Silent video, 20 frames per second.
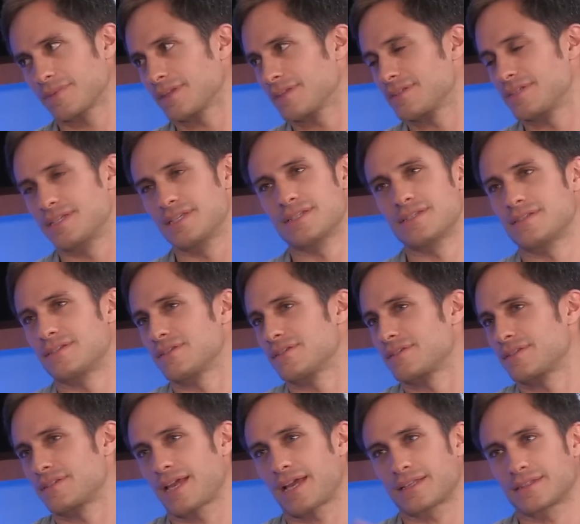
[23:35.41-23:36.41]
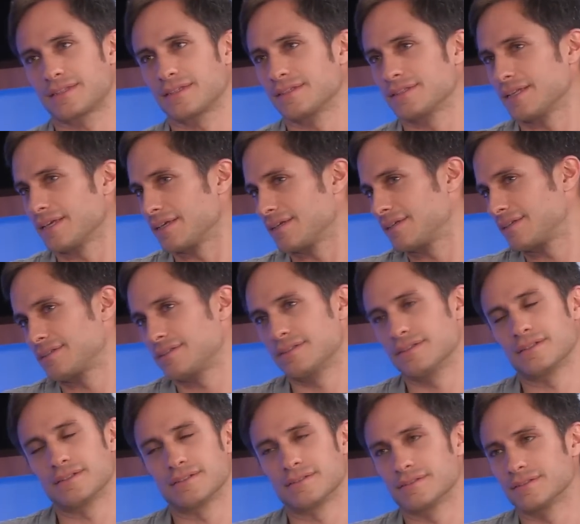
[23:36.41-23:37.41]
she's just acting like,
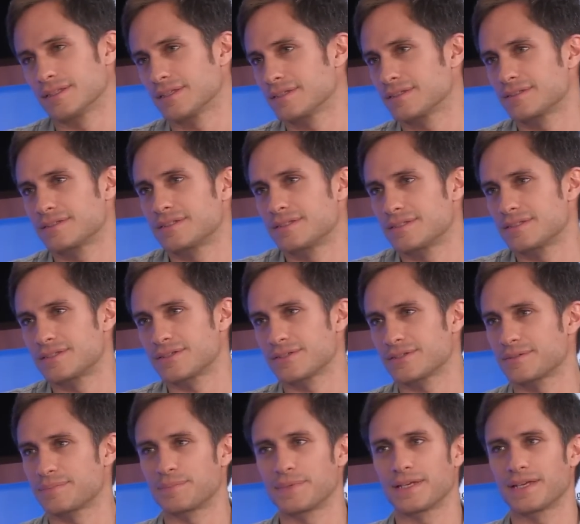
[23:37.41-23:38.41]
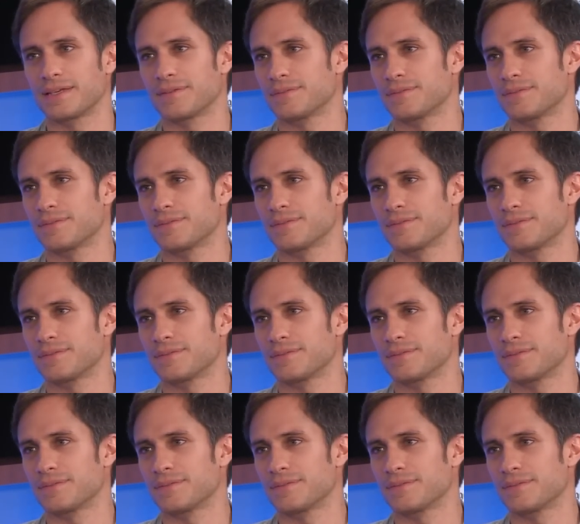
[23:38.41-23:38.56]
you know, like she's just behaving.